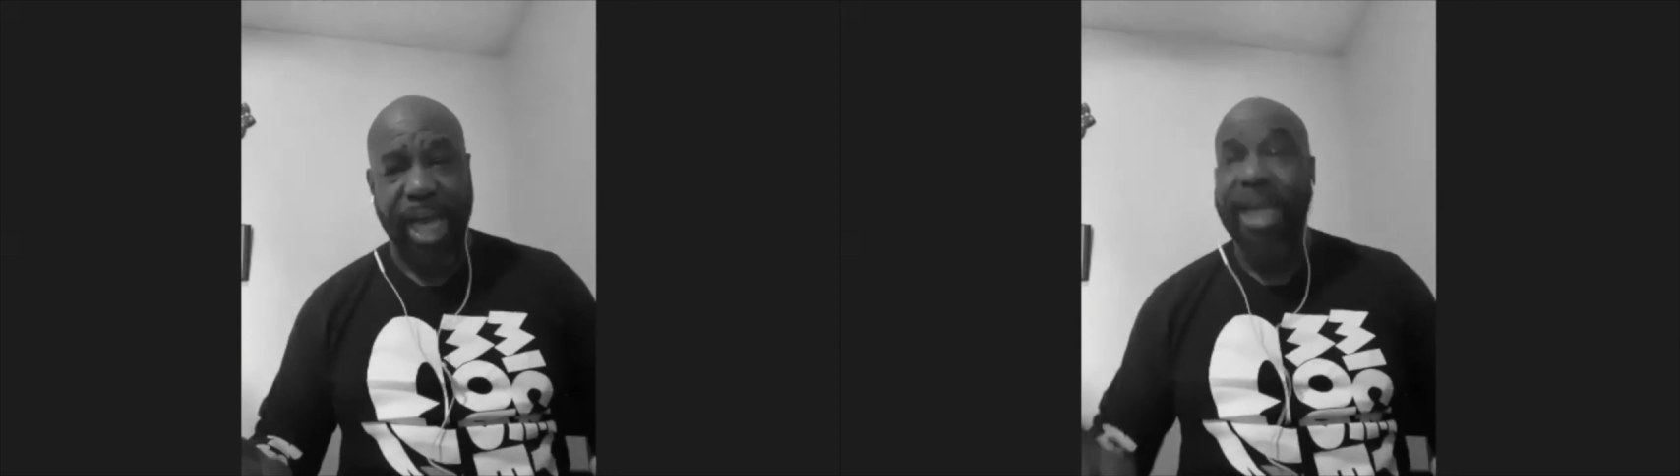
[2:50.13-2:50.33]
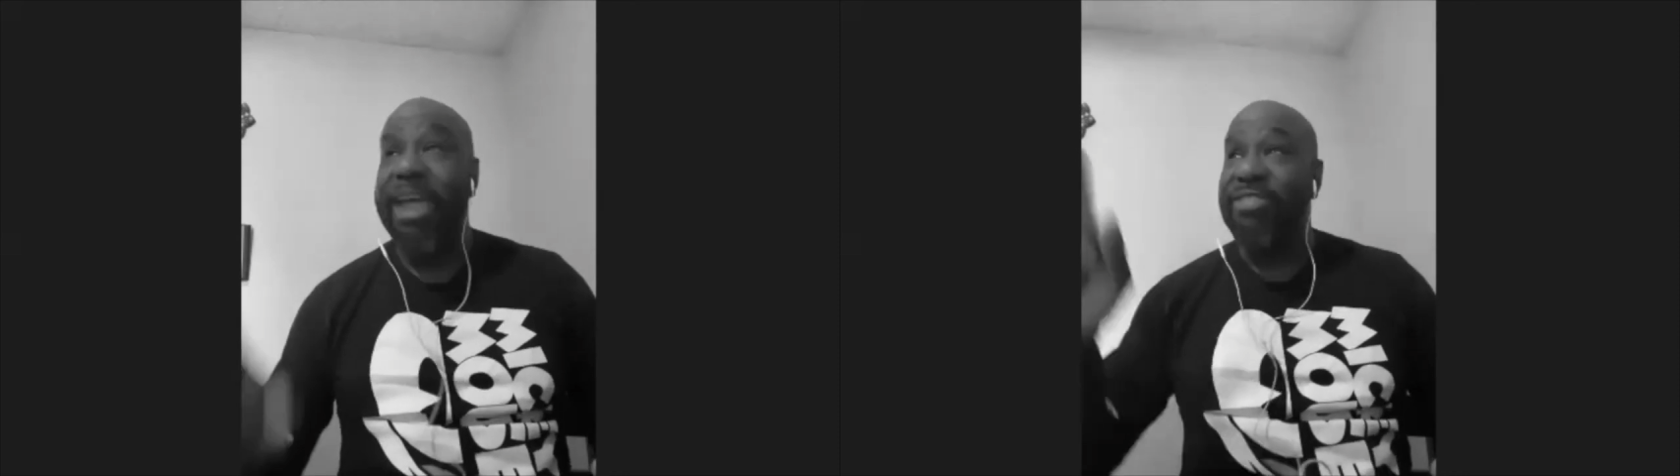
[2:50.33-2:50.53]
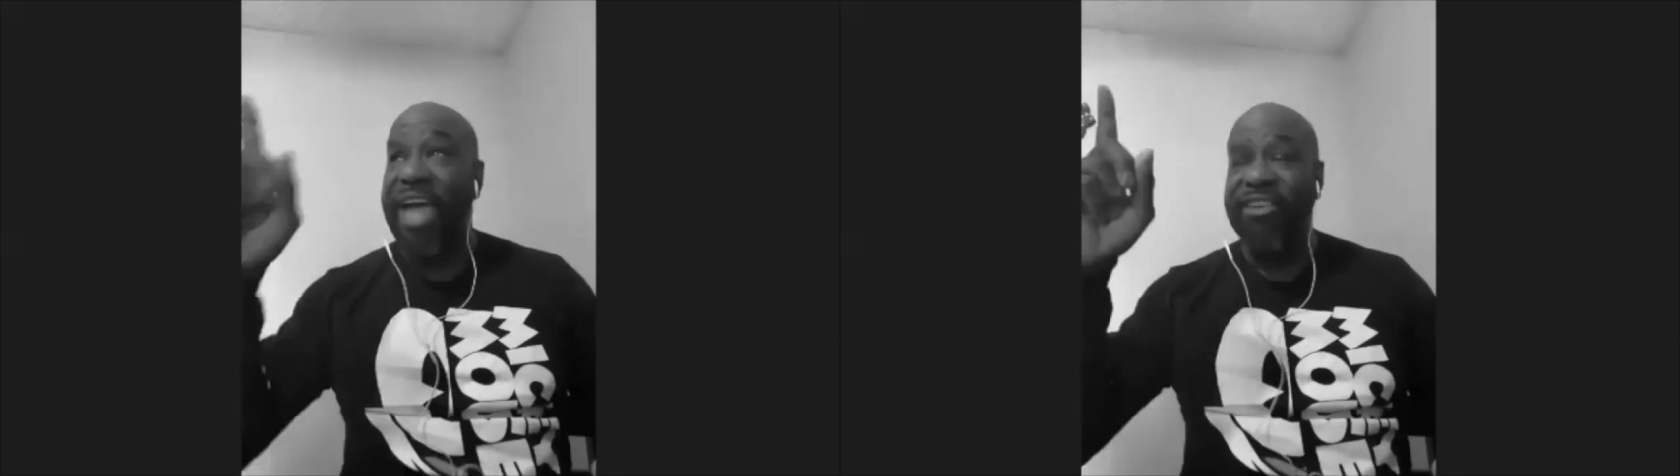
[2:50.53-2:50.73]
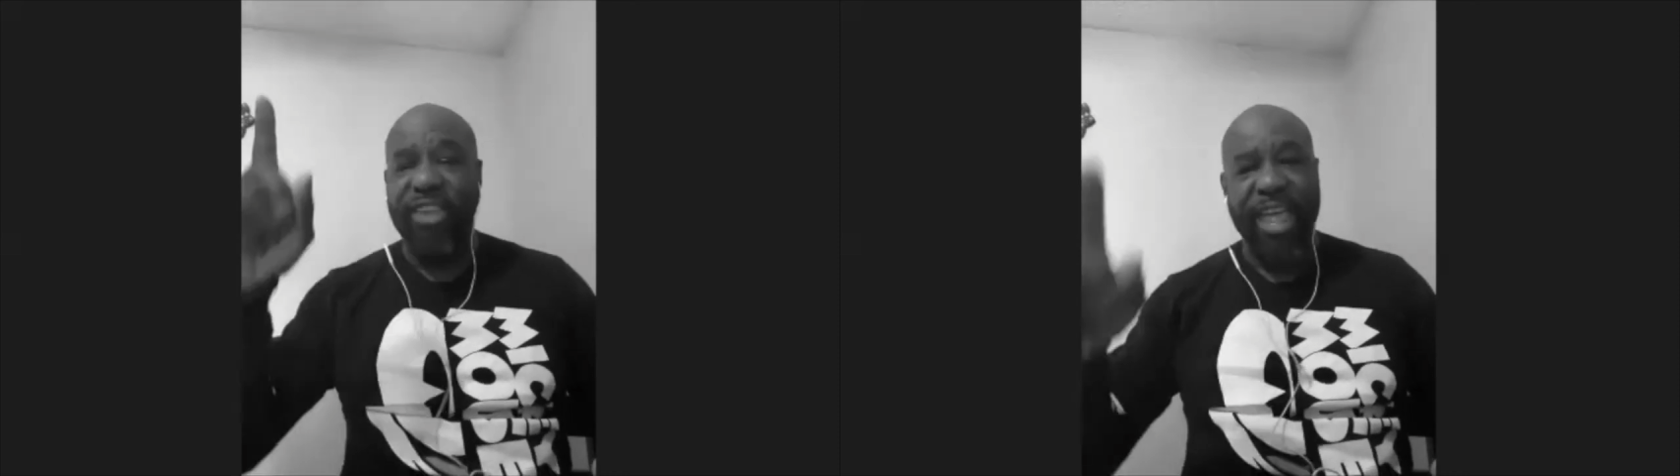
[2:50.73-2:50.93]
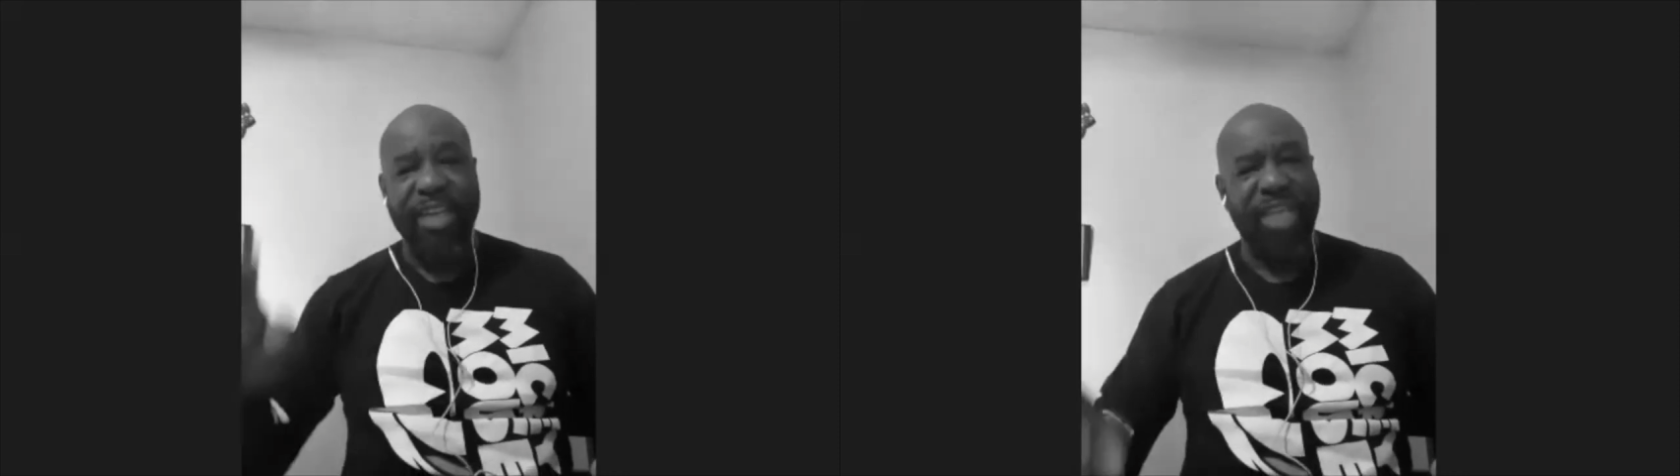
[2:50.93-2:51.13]
And that
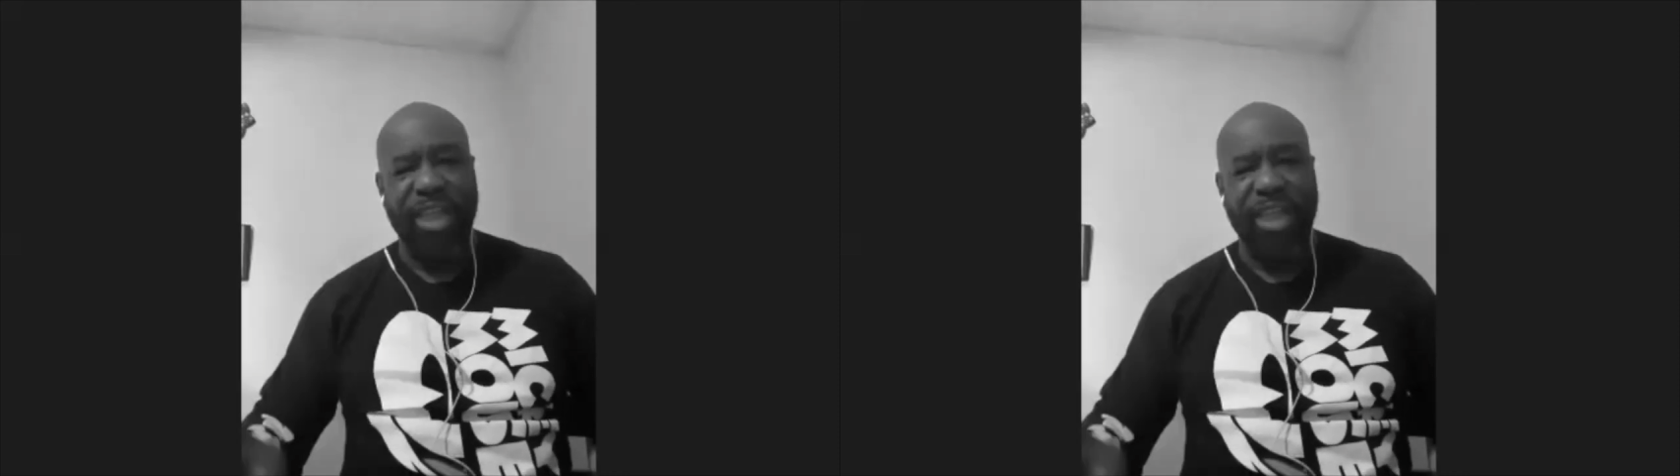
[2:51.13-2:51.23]
day, that